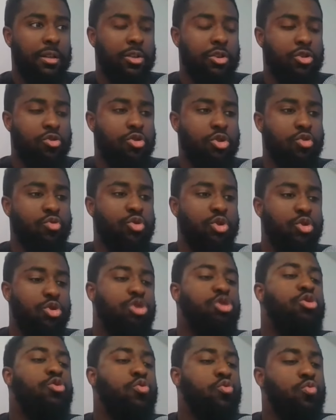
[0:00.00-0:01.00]
do
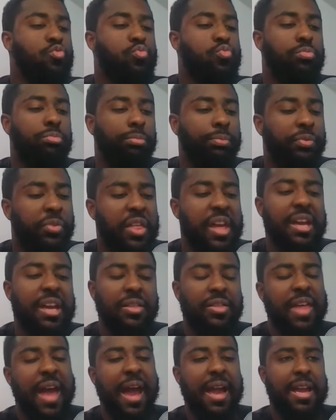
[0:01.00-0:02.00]
you
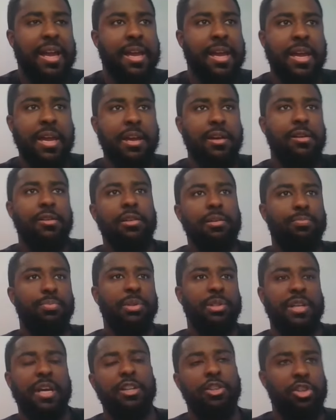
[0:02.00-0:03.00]
think that he could
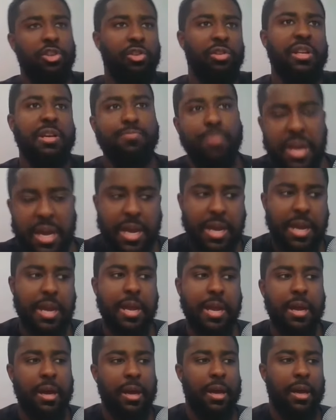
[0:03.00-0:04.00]
potentially
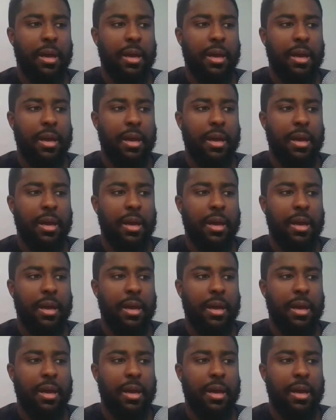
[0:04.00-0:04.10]
be